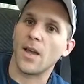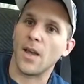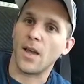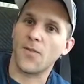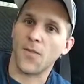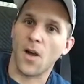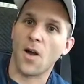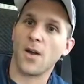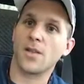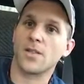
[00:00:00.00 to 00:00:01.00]
any
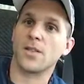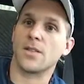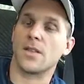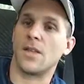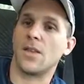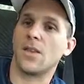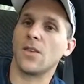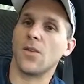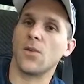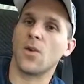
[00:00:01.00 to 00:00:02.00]
flaws,
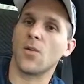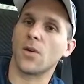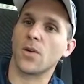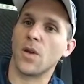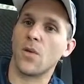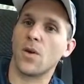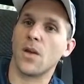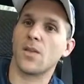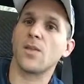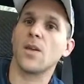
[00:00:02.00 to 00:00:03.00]
anything that you don't agree
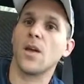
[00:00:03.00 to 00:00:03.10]
with.